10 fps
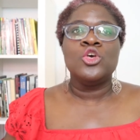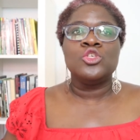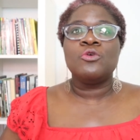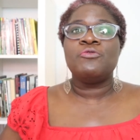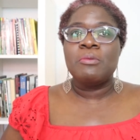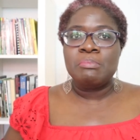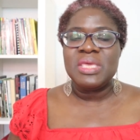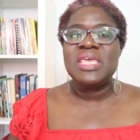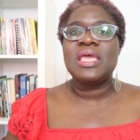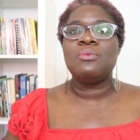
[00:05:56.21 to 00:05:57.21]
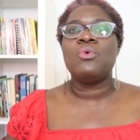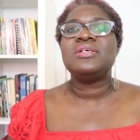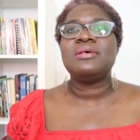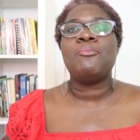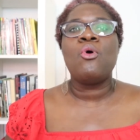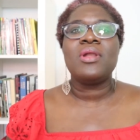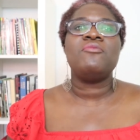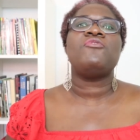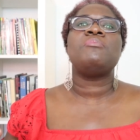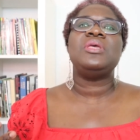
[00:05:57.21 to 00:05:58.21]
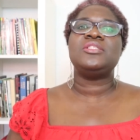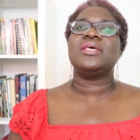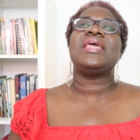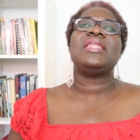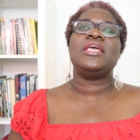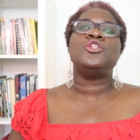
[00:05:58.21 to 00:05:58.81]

So for me, it was important for me to get